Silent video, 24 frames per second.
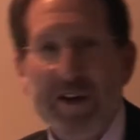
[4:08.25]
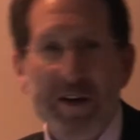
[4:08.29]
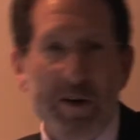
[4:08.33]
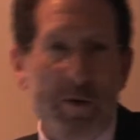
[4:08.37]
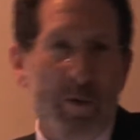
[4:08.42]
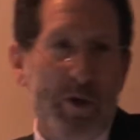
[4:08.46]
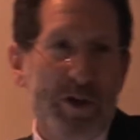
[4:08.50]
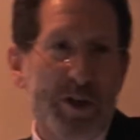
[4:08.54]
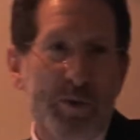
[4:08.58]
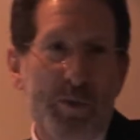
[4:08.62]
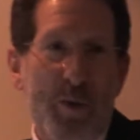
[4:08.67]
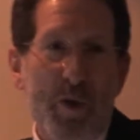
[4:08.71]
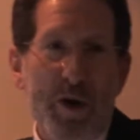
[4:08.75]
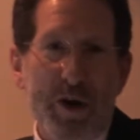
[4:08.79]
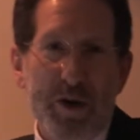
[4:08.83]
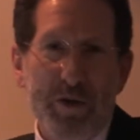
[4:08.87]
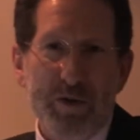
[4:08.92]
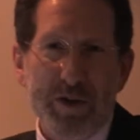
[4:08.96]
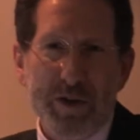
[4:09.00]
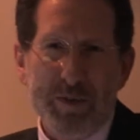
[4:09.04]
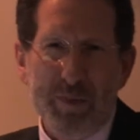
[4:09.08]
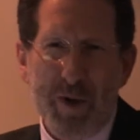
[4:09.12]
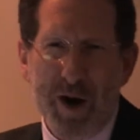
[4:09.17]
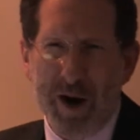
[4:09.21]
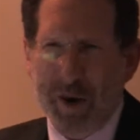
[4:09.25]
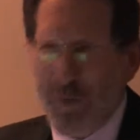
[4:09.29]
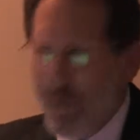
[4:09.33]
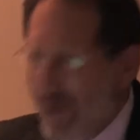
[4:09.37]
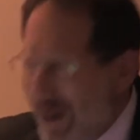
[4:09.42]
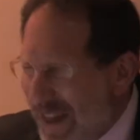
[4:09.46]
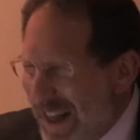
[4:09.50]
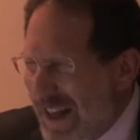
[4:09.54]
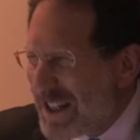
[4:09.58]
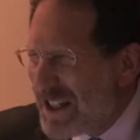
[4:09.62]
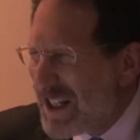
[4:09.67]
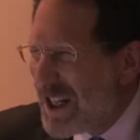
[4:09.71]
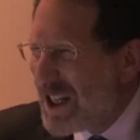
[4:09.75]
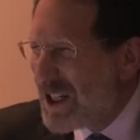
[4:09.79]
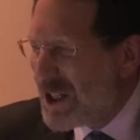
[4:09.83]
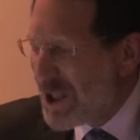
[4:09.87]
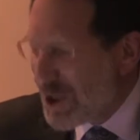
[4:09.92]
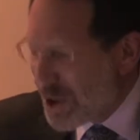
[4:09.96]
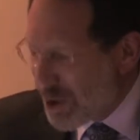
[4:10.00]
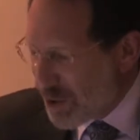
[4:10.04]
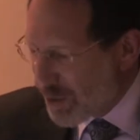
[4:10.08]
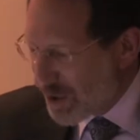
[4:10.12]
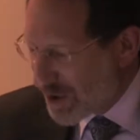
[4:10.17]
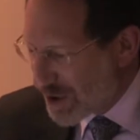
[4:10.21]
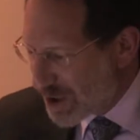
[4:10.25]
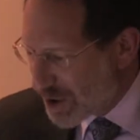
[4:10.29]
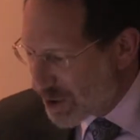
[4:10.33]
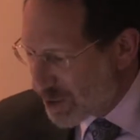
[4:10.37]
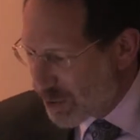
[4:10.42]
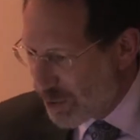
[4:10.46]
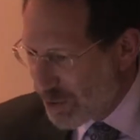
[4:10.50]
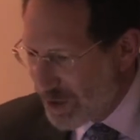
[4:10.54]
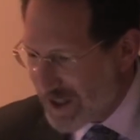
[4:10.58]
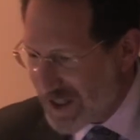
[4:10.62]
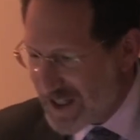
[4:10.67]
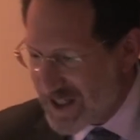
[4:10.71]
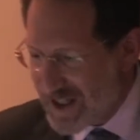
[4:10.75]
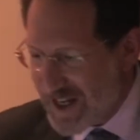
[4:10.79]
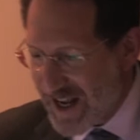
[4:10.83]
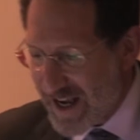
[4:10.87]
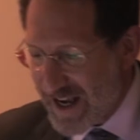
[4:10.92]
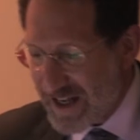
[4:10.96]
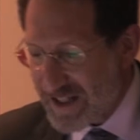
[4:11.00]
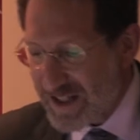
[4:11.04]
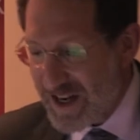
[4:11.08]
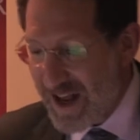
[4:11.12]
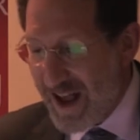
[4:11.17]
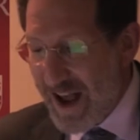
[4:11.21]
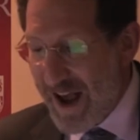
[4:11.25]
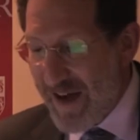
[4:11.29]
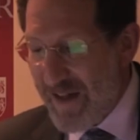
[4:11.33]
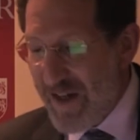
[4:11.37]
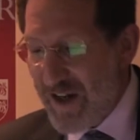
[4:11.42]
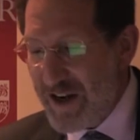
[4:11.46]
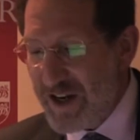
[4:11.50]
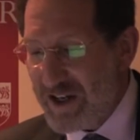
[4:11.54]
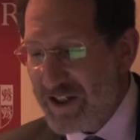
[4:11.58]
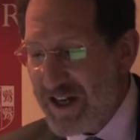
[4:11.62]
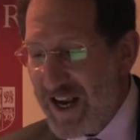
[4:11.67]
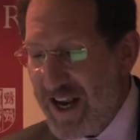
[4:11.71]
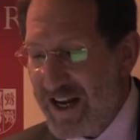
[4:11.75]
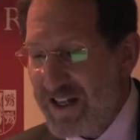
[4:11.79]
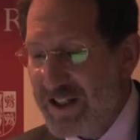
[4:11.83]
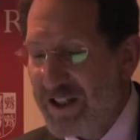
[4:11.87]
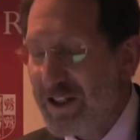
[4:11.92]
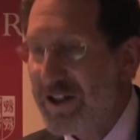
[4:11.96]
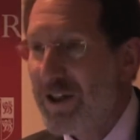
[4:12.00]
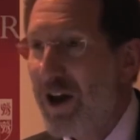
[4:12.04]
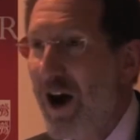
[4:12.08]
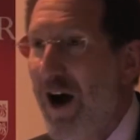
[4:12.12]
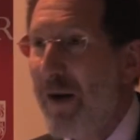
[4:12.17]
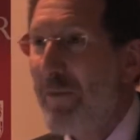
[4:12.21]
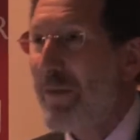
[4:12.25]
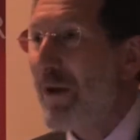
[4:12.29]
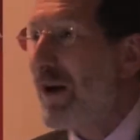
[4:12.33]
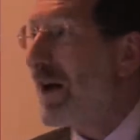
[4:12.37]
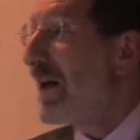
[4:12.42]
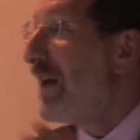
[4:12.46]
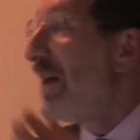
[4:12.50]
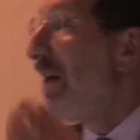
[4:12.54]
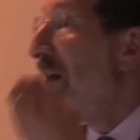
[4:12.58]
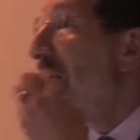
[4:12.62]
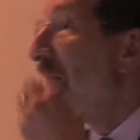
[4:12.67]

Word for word: At which point you respond, What are they teaching you in school these days? And then you change the topic.